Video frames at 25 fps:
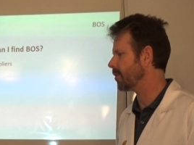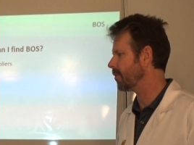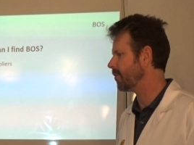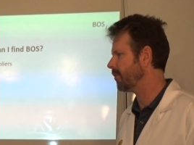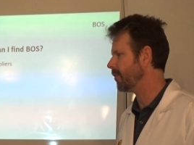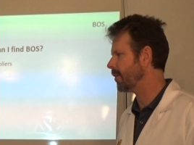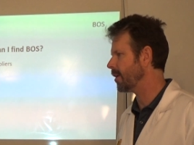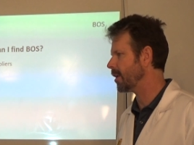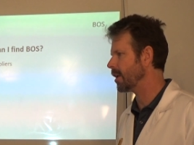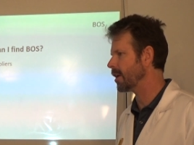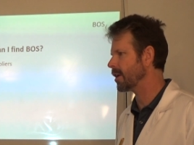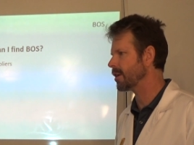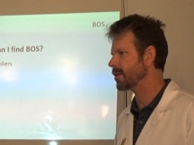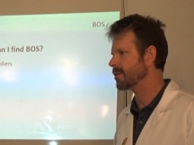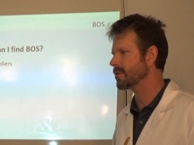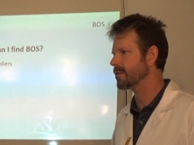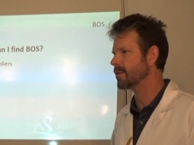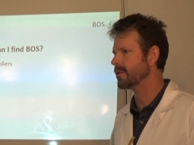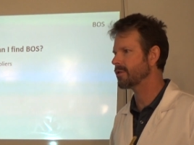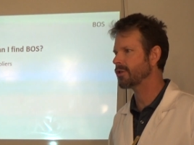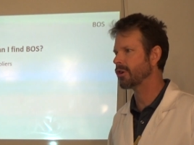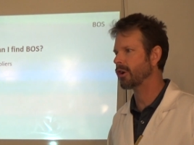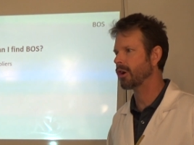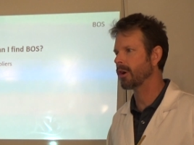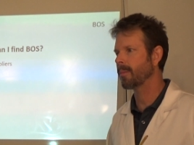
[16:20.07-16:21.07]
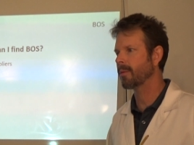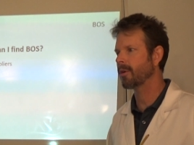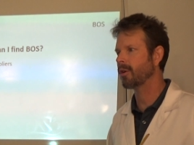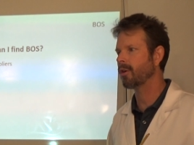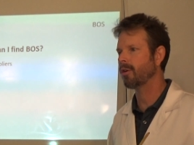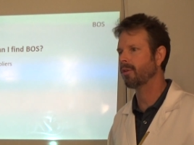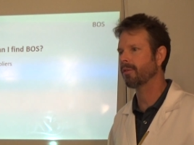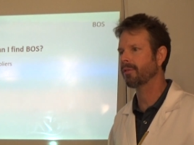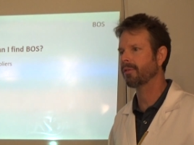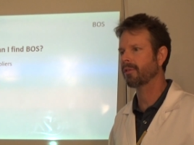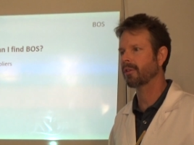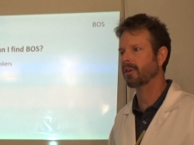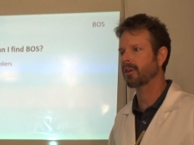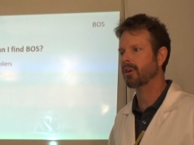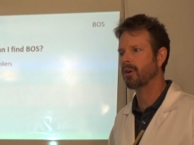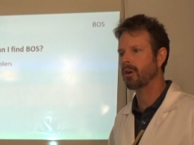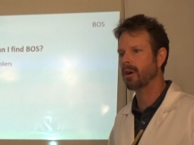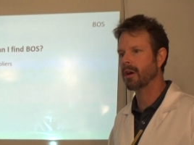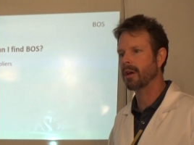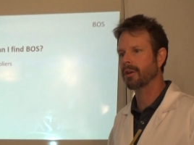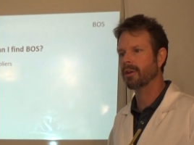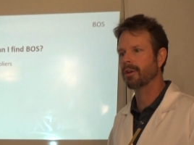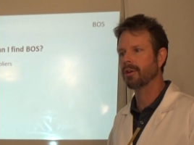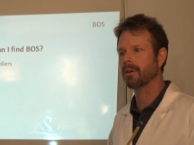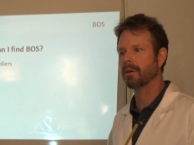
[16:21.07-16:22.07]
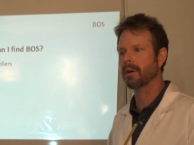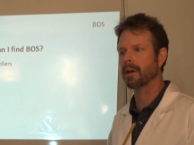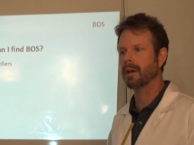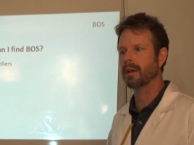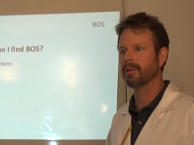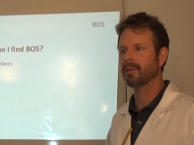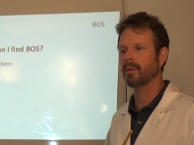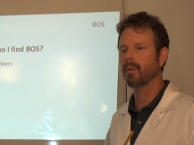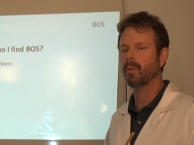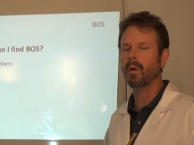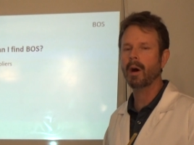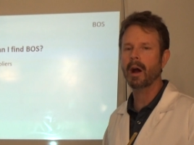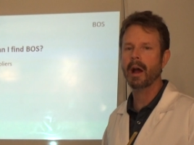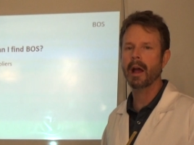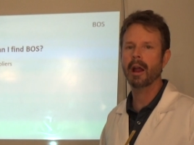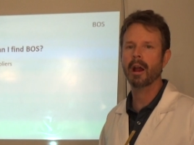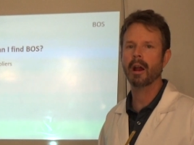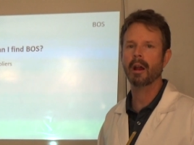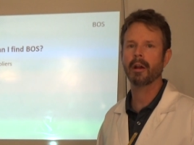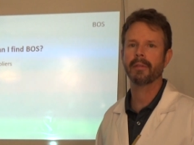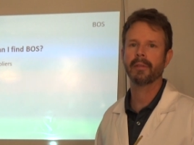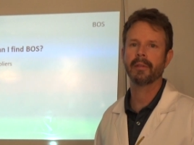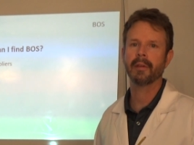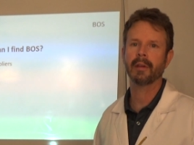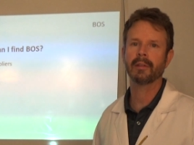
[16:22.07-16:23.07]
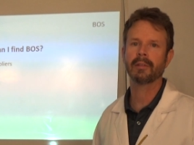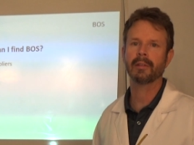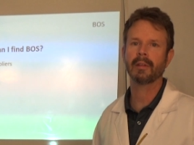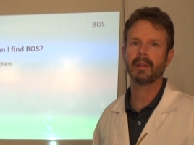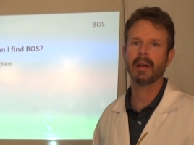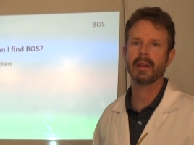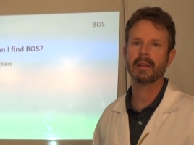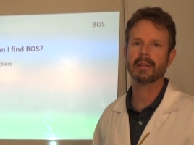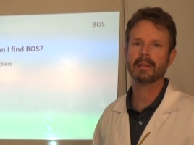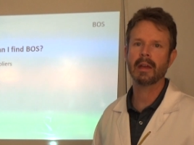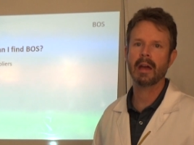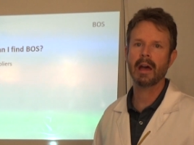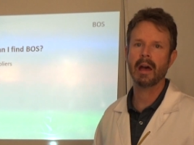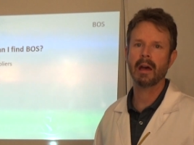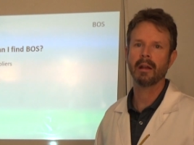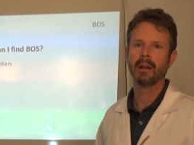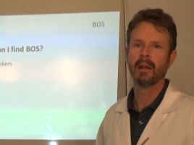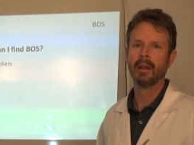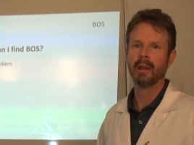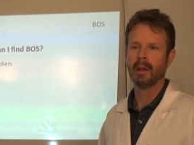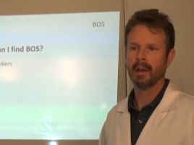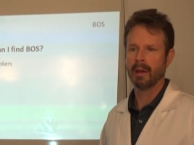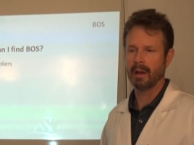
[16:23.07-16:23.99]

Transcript: the fittings, the terminals, the conduit, the wire, things like that,